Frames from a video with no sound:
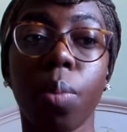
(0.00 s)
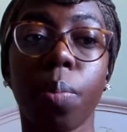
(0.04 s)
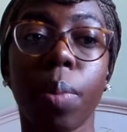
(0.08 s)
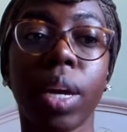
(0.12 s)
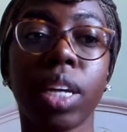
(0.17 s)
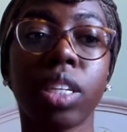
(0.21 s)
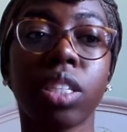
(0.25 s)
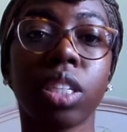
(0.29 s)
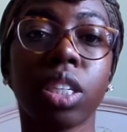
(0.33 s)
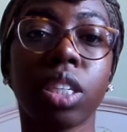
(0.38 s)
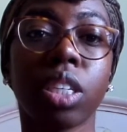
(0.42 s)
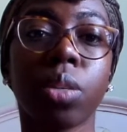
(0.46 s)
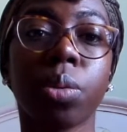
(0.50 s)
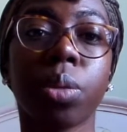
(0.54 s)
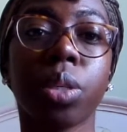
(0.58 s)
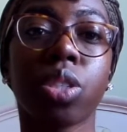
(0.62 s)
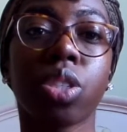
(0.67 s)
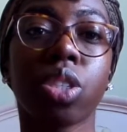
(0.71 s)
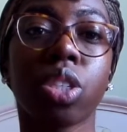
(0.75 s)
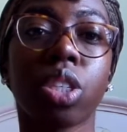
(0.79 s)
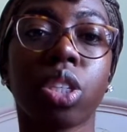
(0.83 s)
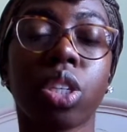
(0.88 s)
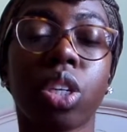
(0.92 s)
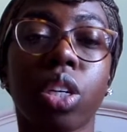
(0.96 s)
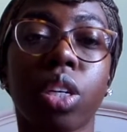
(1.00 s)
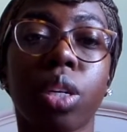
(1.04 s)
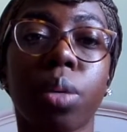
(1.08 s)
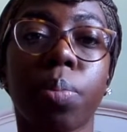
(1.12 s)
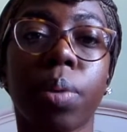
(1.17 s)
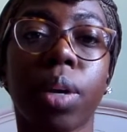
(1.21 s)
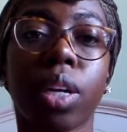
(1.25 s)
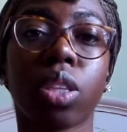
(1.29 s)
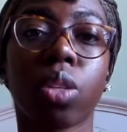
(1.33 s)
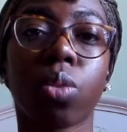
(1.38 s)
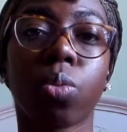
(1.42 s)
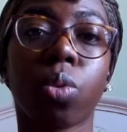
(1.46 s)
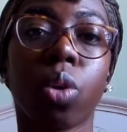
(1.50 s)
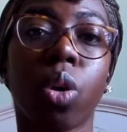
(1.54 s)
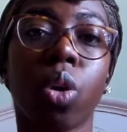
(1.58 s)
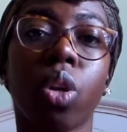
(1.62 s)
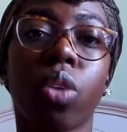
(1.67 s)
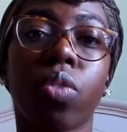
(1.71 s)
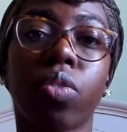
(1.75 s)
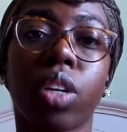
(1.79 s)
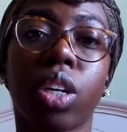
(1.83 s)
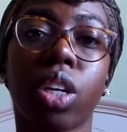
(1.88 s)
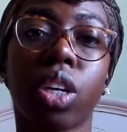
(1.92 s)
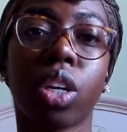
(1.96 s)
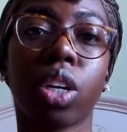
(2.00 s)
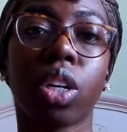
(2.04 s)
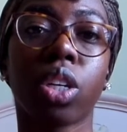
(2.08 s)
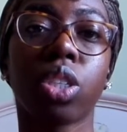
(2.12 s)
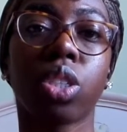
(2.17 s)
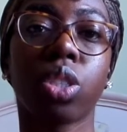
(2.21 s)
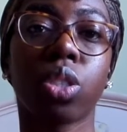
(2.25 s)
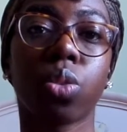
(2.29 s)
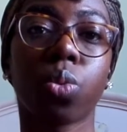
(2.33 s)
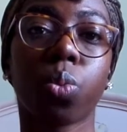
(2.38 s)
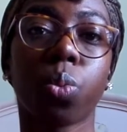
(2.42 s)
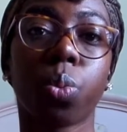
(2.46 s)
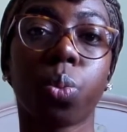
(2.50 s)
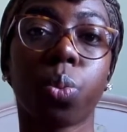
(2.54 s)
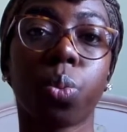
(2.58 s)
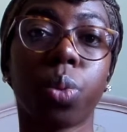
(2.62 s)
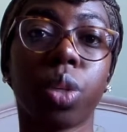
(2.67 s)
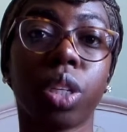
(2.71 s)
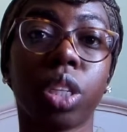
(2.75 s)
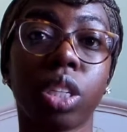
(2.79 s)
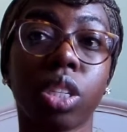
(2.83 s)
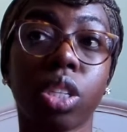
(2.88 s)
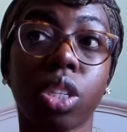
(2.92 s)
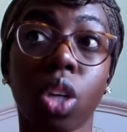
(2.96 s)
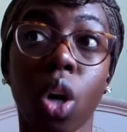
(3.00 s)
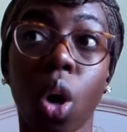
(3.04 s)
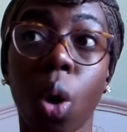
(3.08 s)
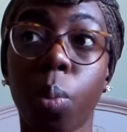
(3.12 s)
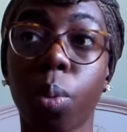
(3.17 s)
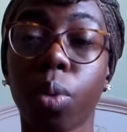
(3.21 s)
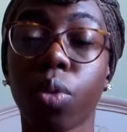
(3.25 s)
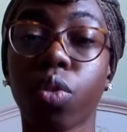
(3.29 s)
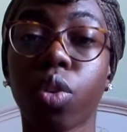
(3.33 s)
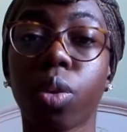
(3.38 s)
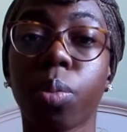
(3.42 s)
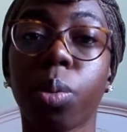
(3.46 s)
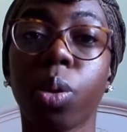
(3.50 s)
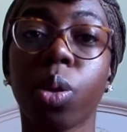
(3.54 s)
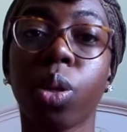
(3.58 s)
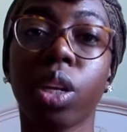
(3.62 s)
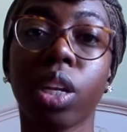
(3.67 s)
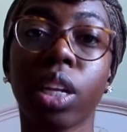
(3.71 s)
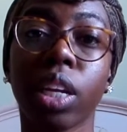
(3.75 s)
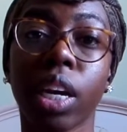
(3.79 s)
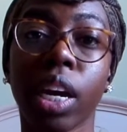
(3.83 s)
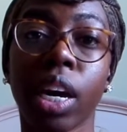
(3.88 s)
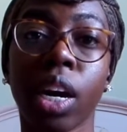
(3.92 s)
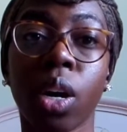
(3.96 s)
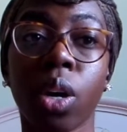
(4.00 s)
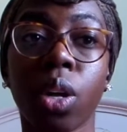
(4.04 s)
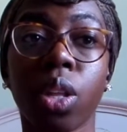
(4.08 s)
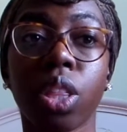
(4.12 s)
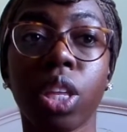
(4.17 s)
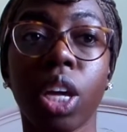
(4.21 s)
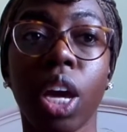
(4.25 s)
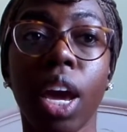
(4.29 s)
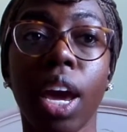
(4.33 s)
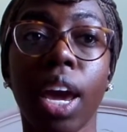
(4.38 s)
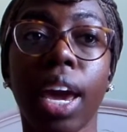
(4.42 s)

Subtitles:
Basically, we just learned about the role of the nurse in the scope of community health.